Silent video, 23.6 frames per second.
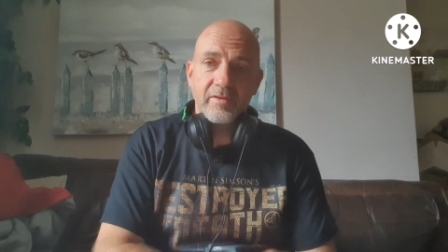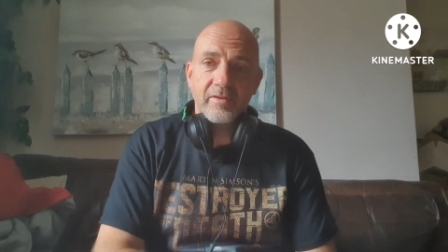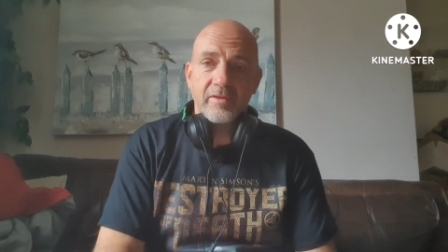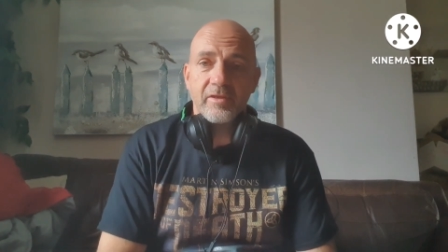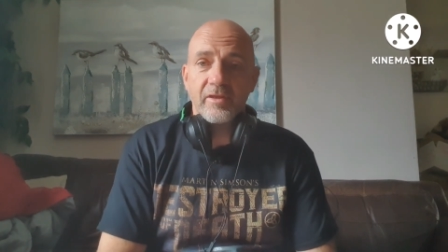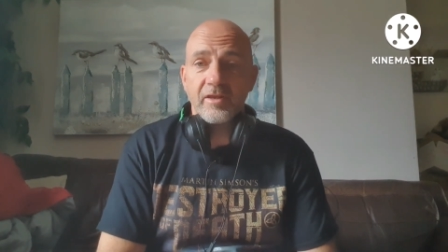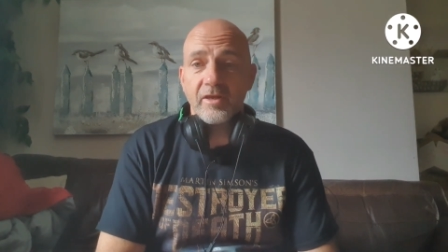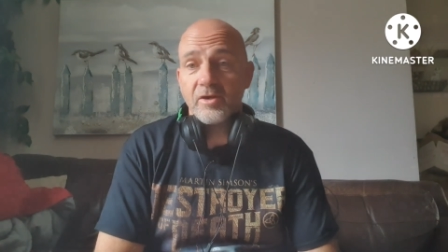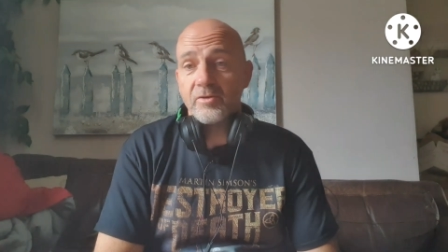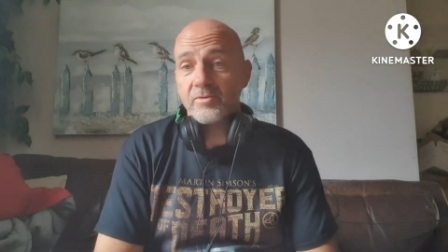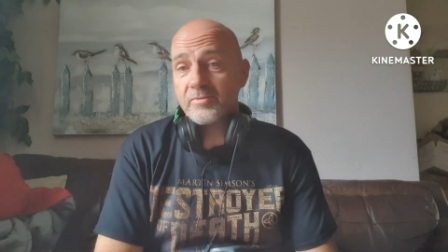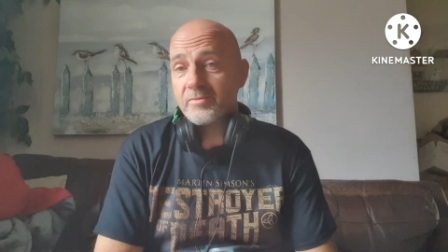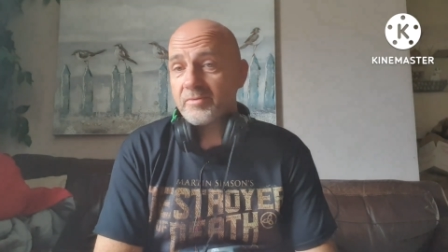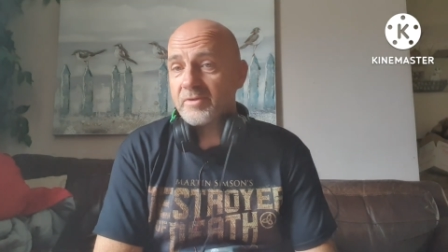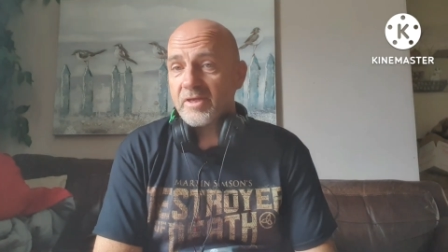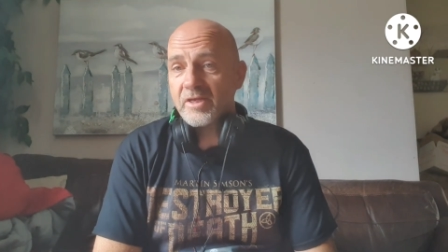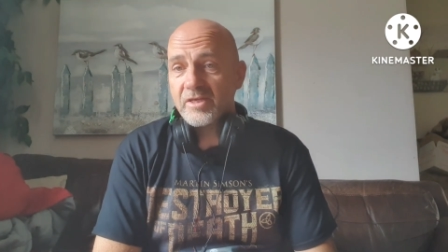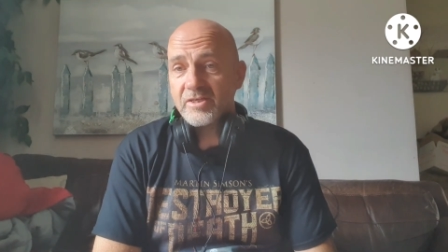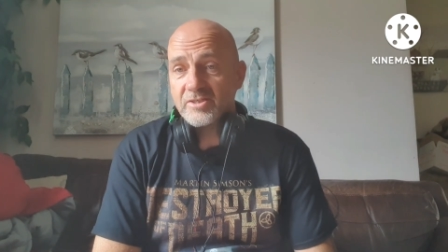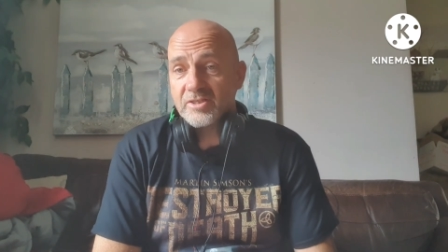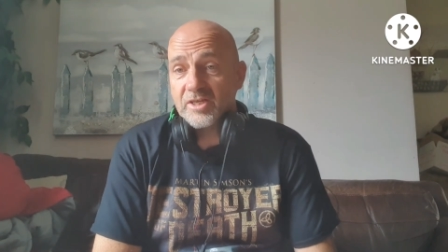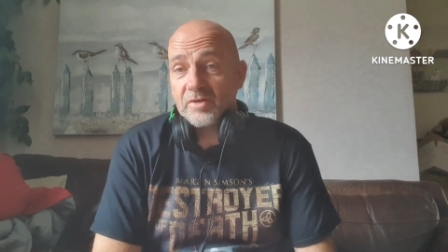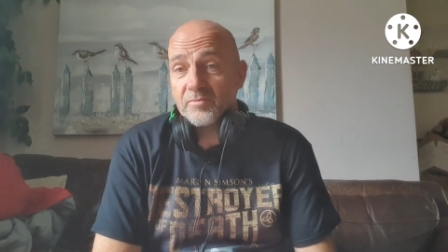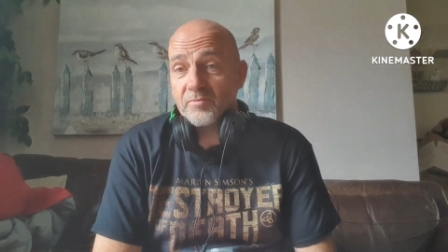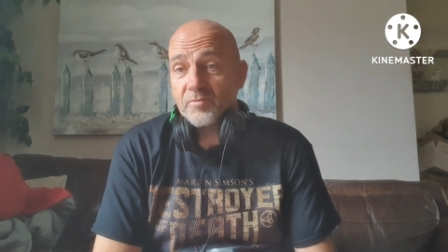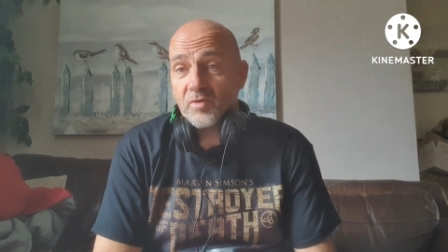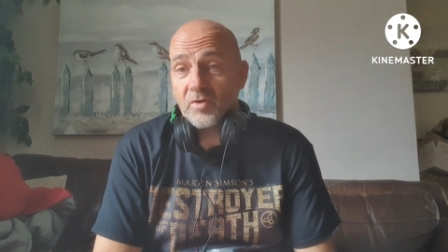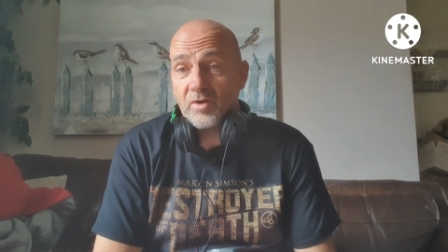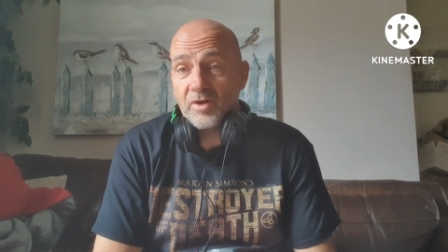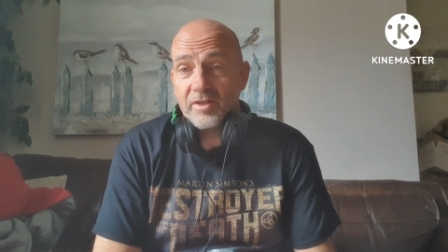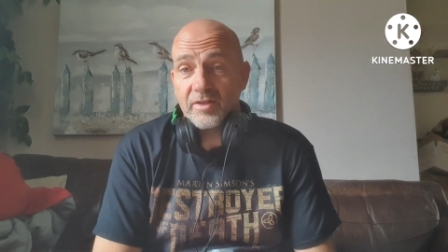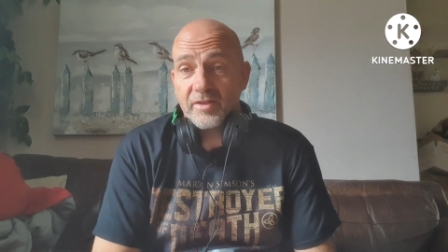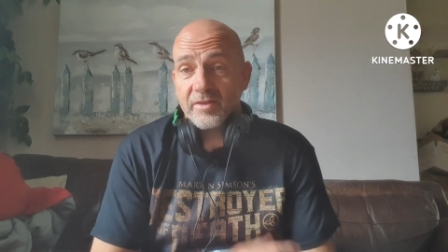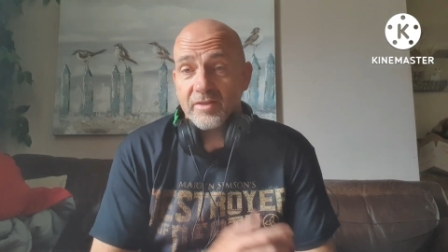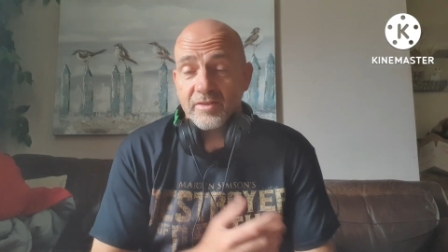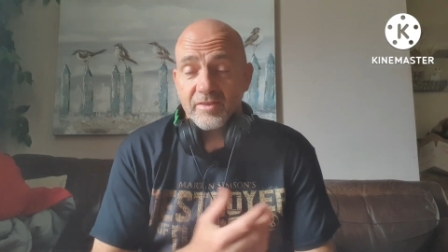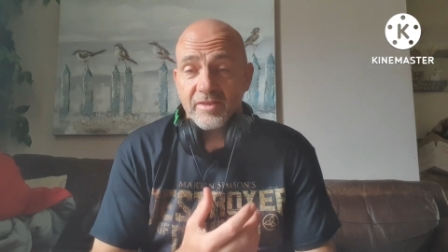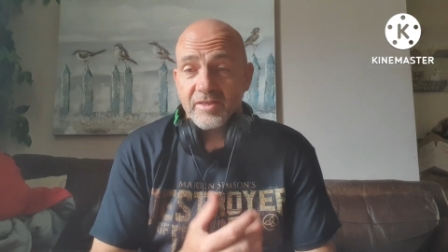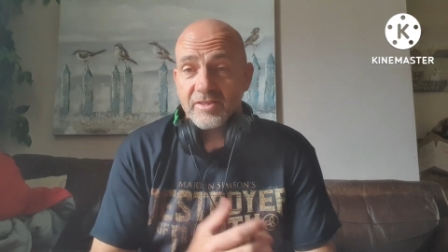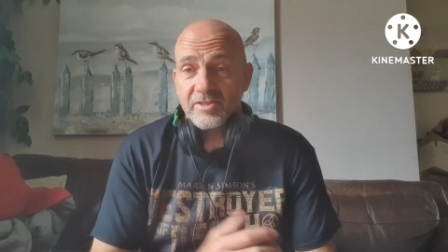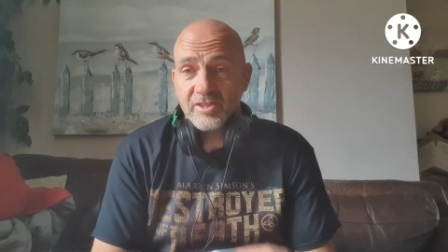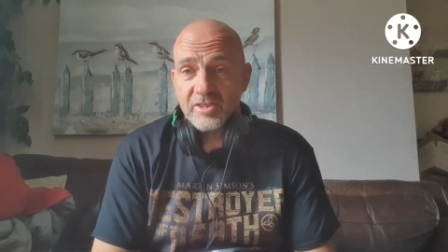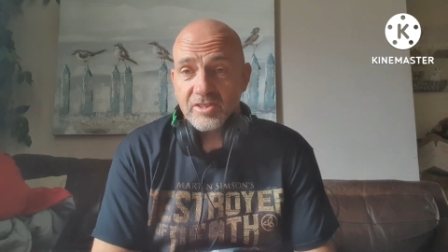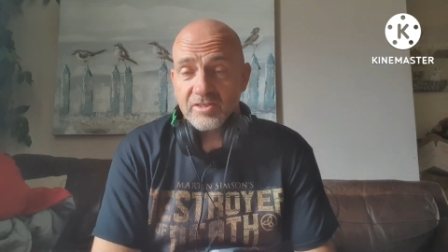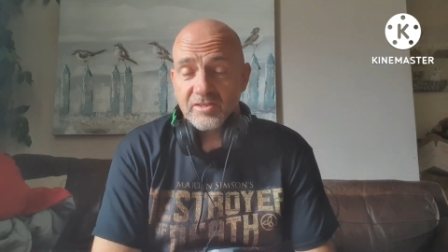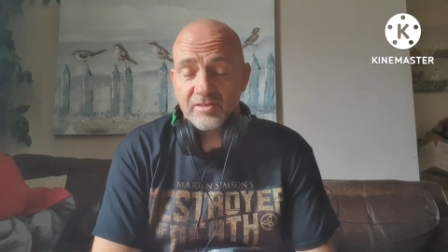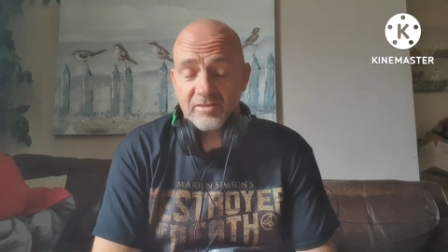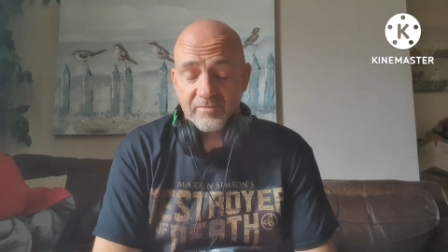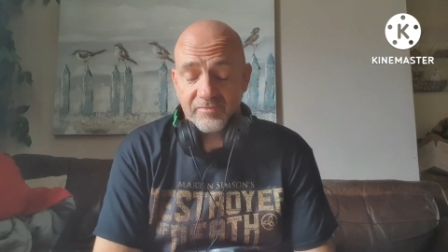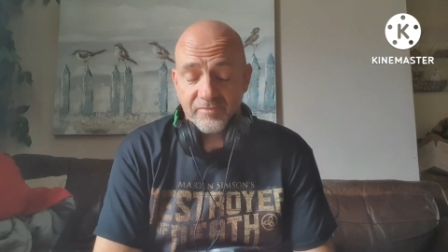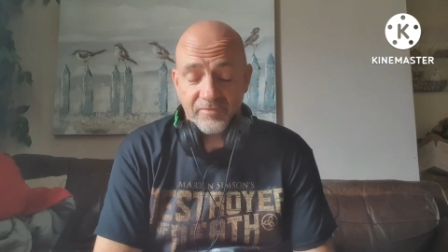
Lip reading: you know, it's done right. And this is